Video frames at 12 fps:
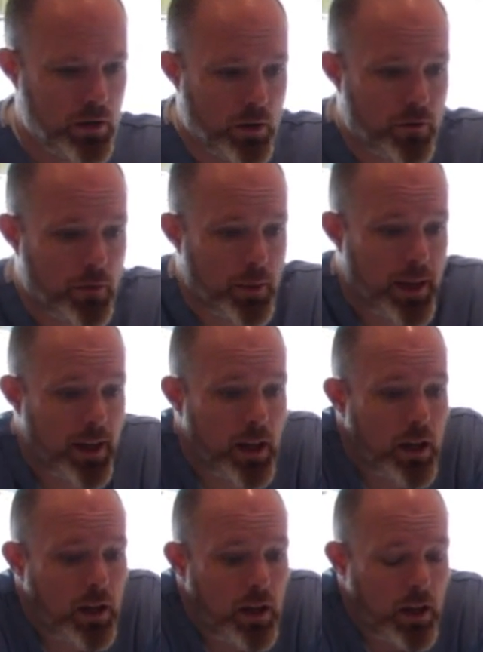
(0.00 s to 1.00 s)
So from
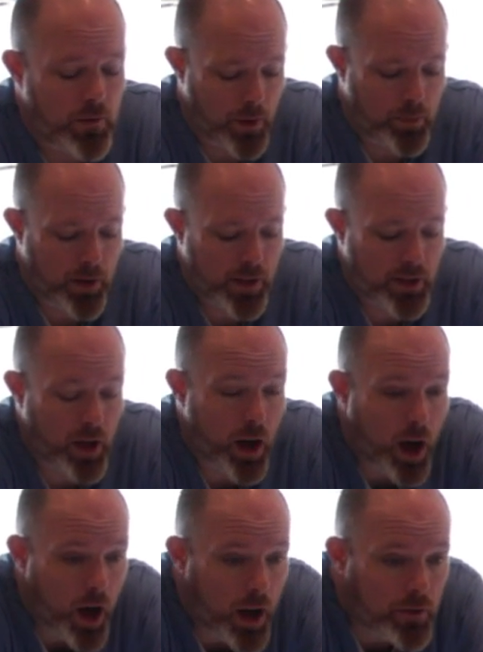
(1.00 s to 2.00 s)
here, if I press
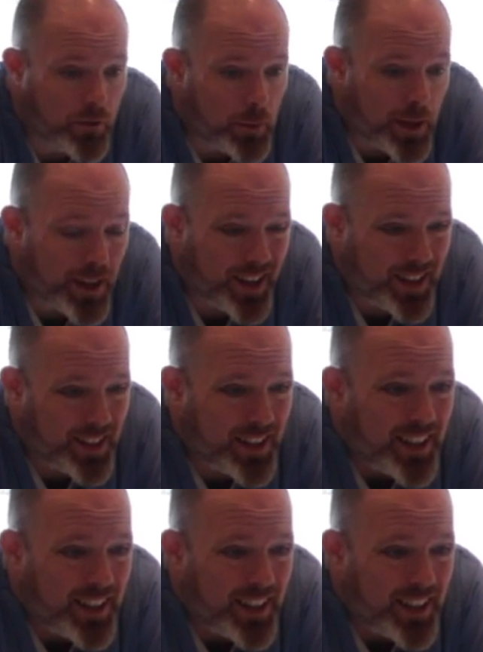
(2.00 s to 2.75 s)
hard from here,